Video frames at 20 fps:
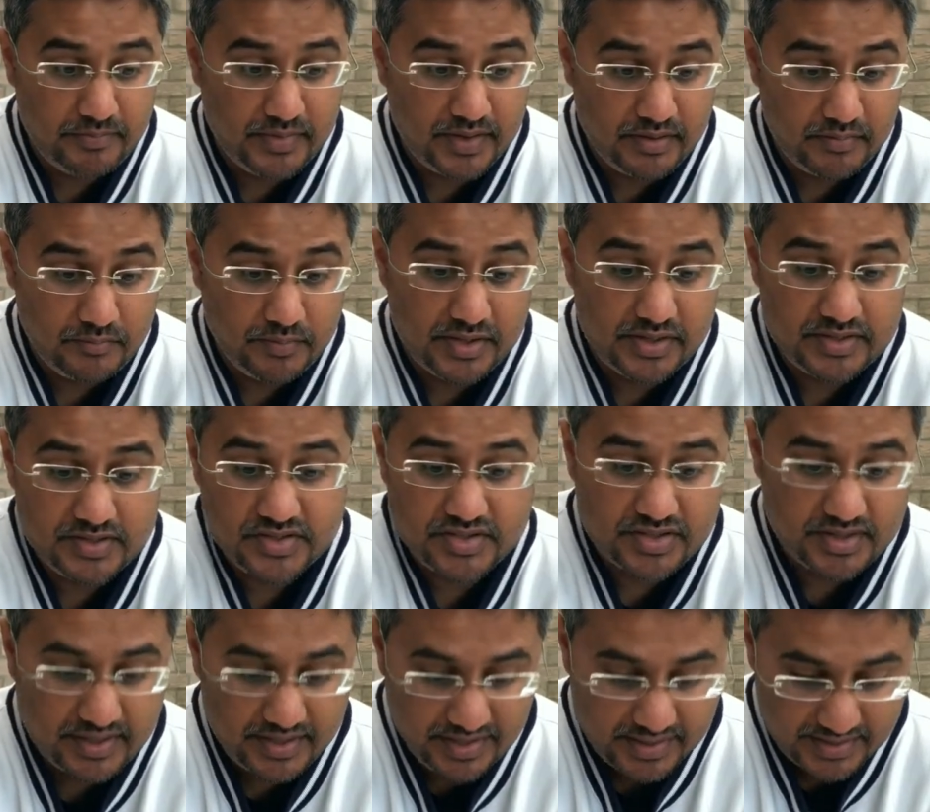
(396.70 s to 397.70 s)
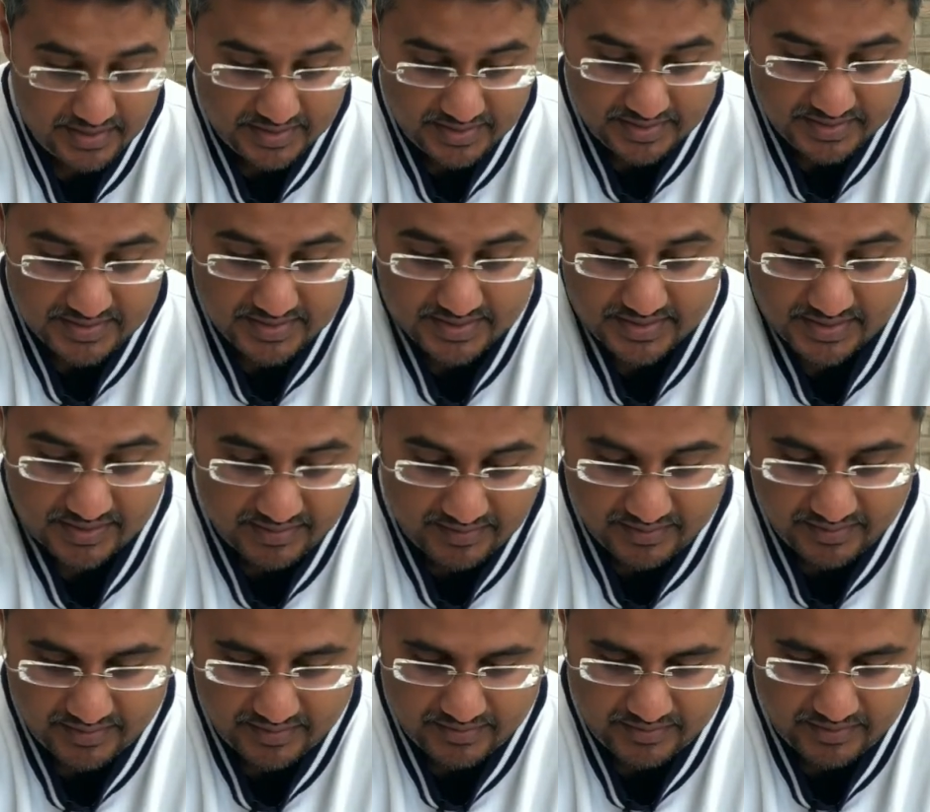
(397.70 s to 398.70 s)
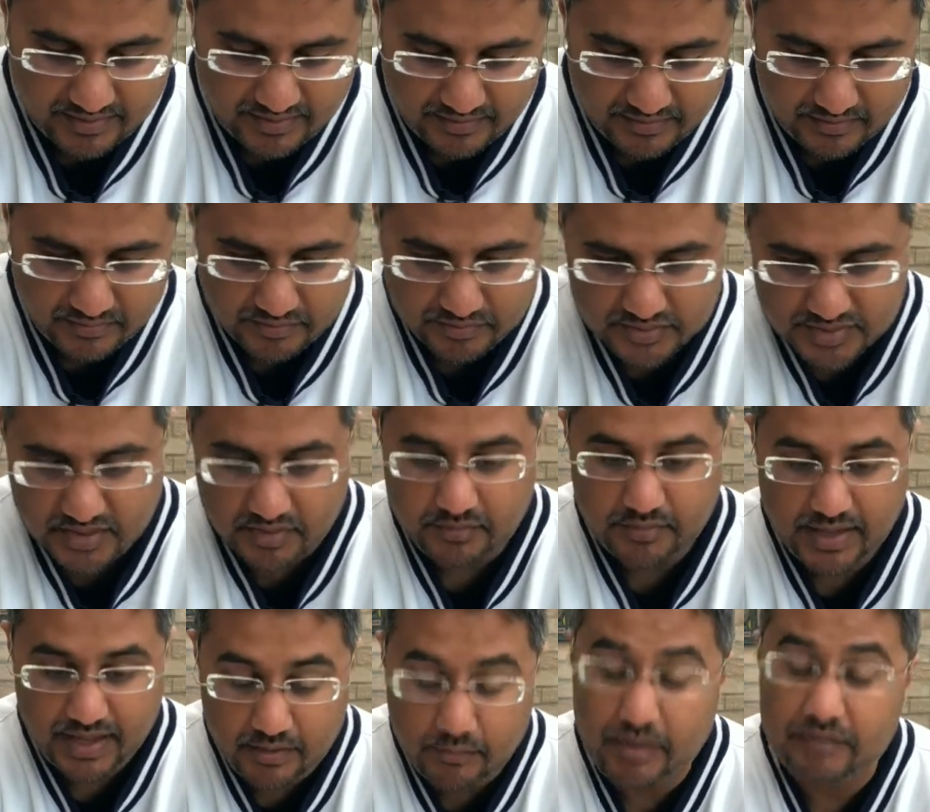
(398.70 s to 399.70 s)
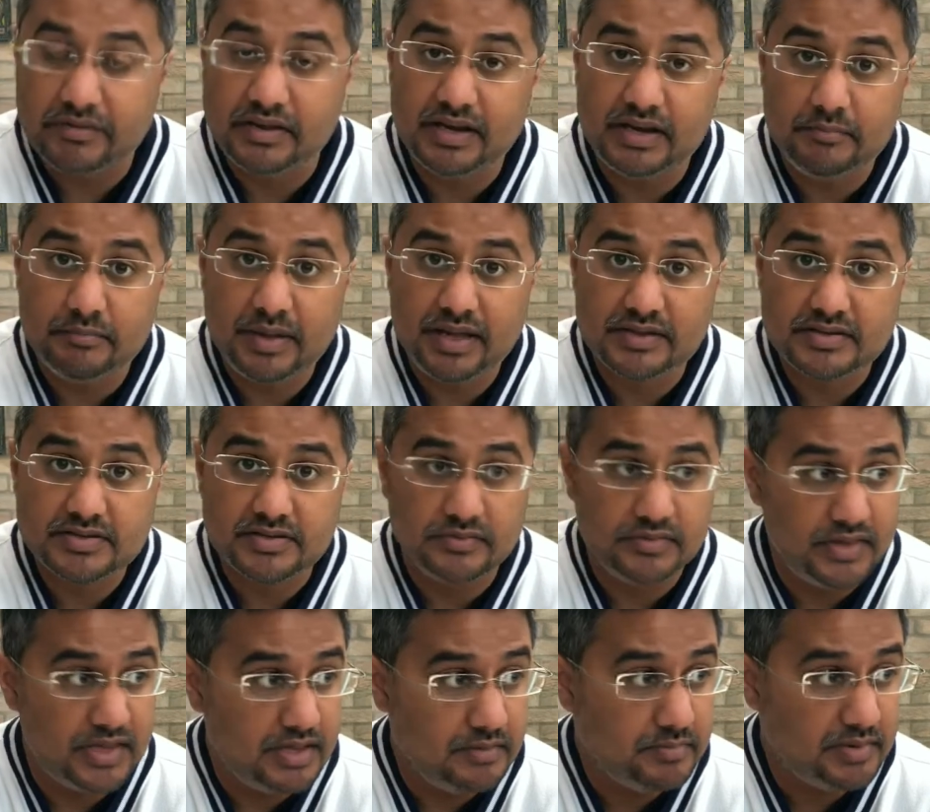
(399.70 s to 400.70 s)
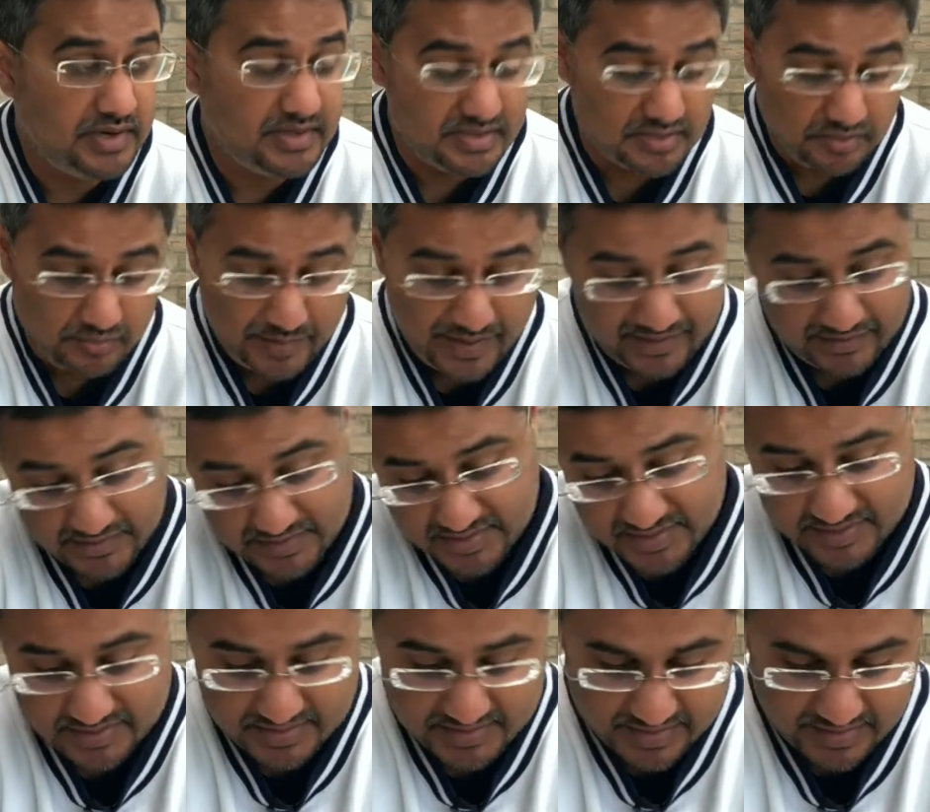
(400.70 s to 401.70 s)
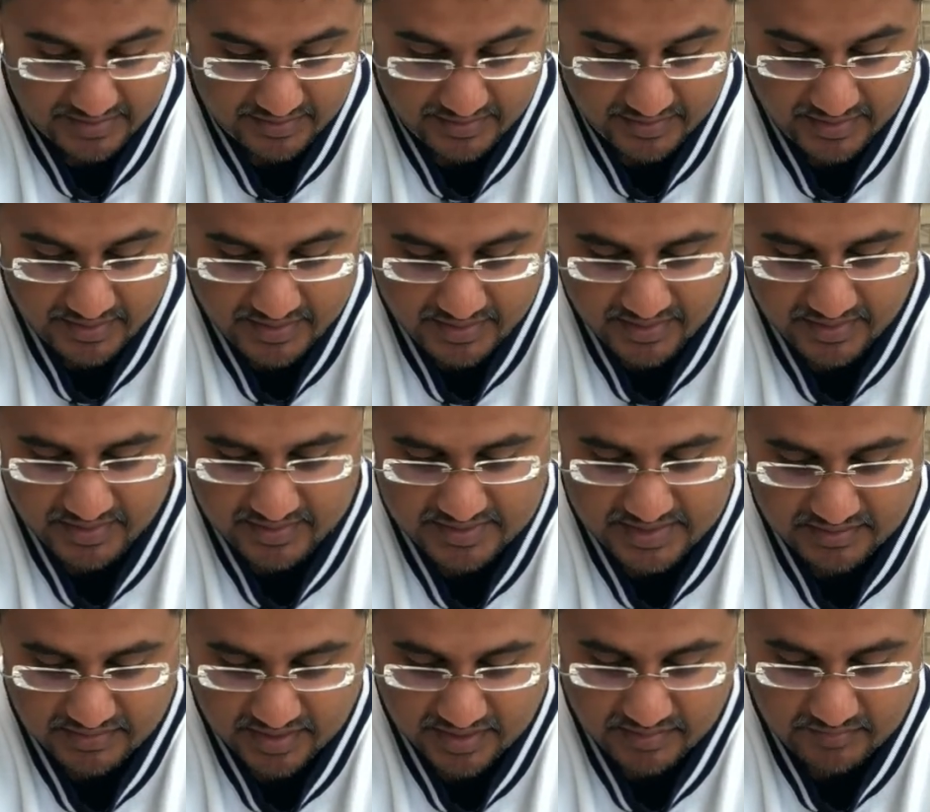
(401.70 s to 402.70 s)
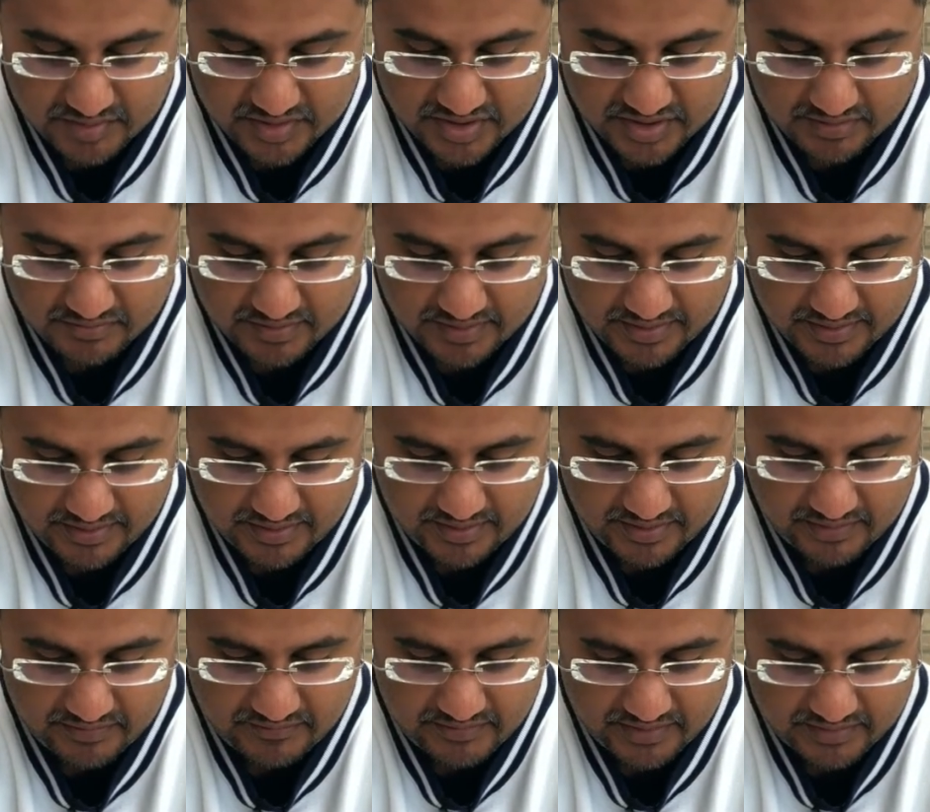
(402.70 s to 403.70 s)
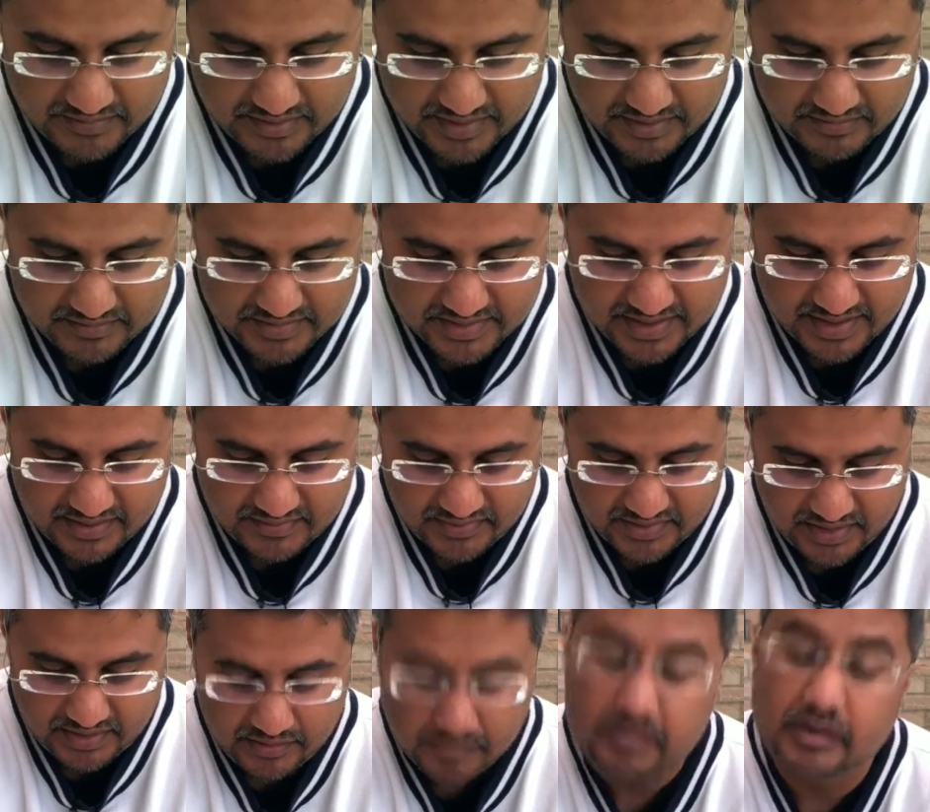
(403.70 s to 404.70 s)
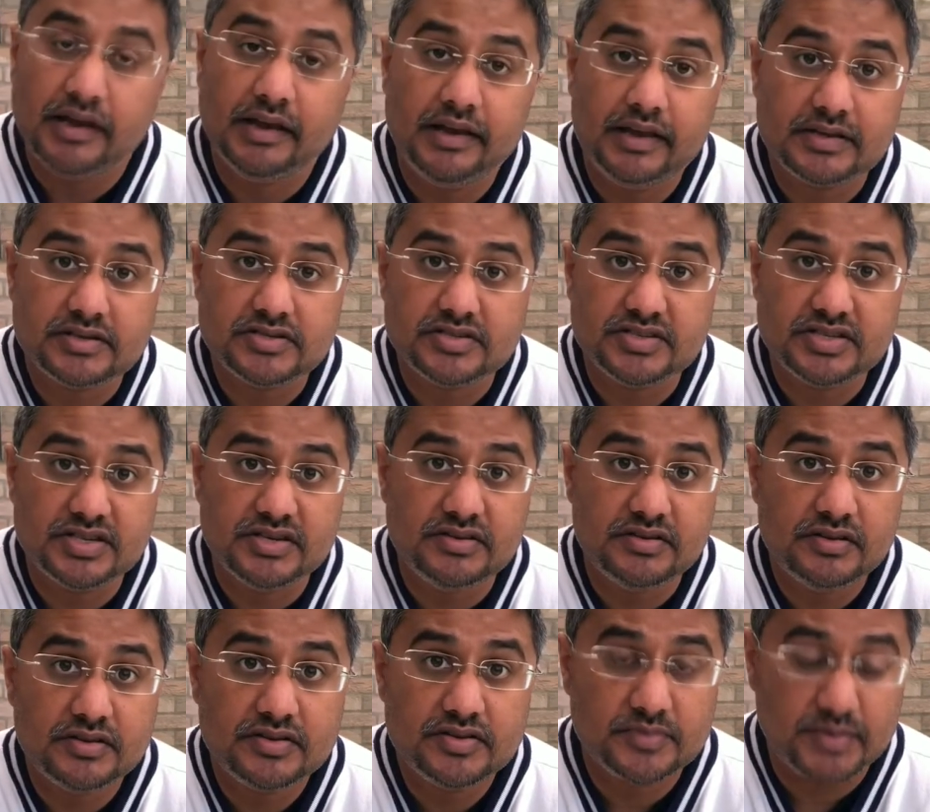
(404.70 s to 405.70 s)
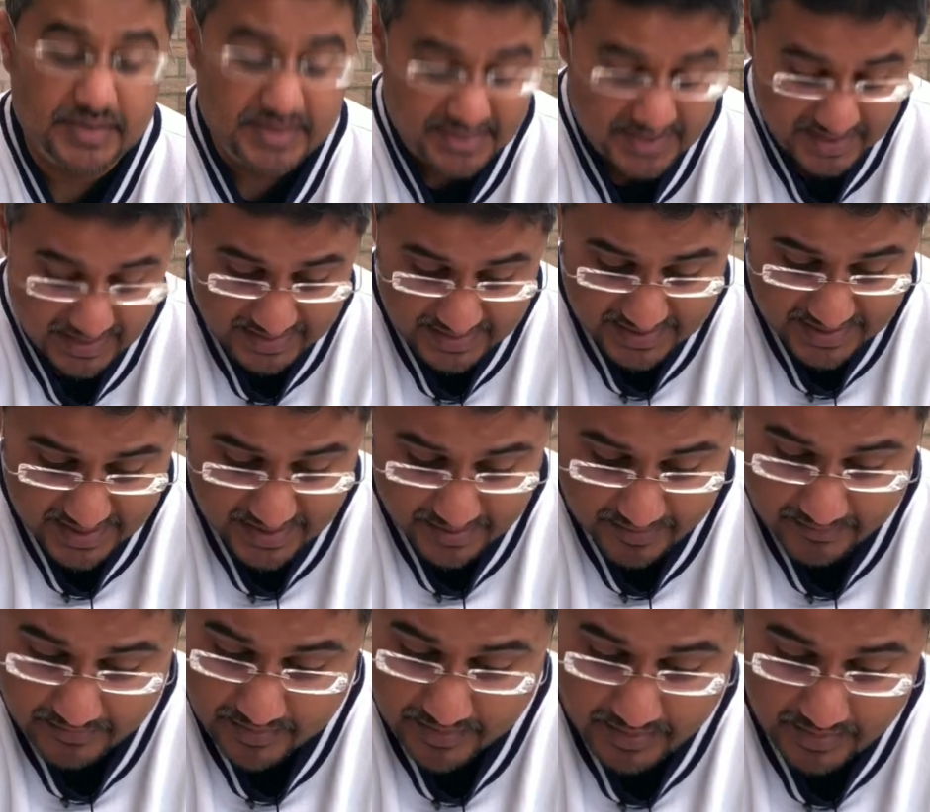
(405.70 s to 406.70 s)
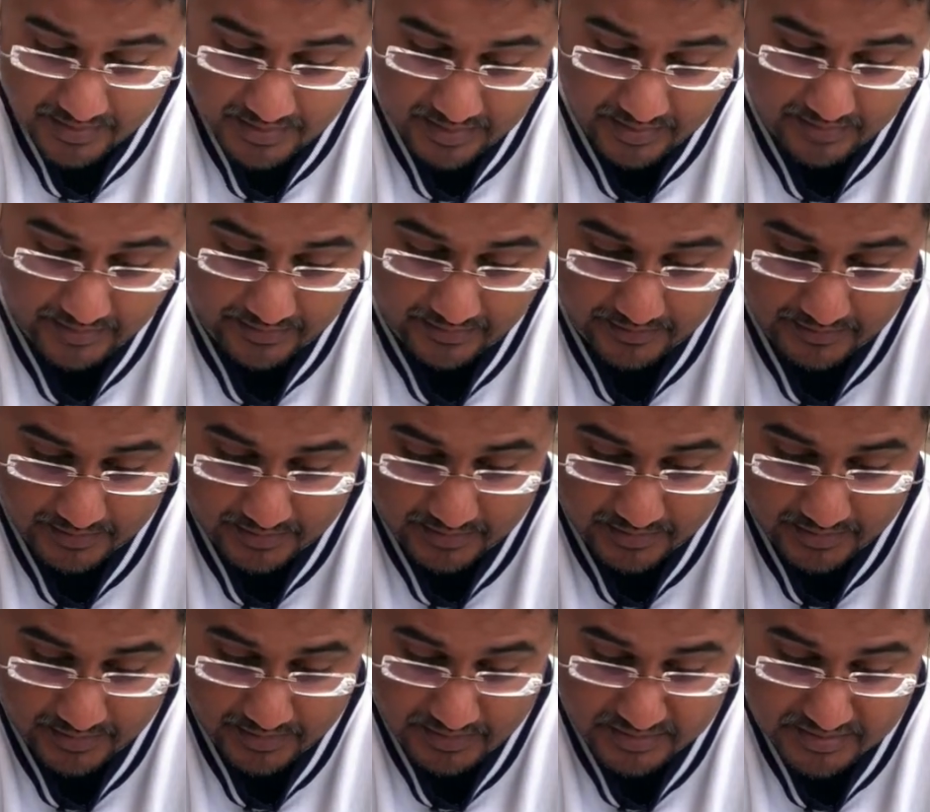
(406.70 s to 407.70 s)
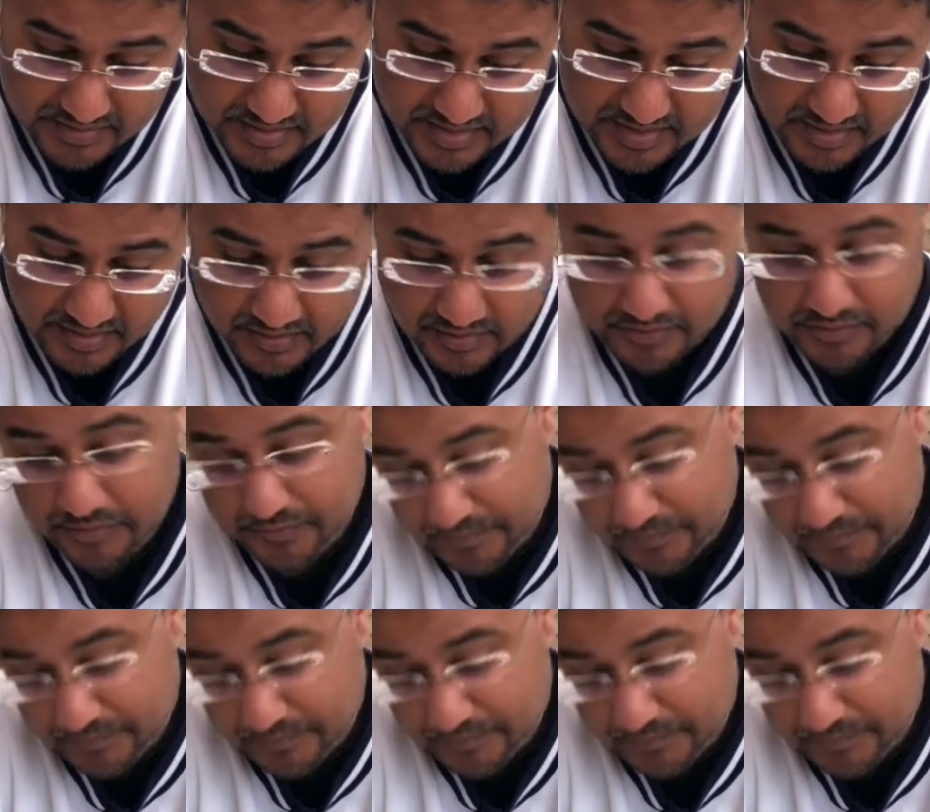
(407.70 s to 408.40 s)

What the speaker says: which is also now having an impact on the political balance, as South Cambridgeshire found out at the local elections in 2018. And so,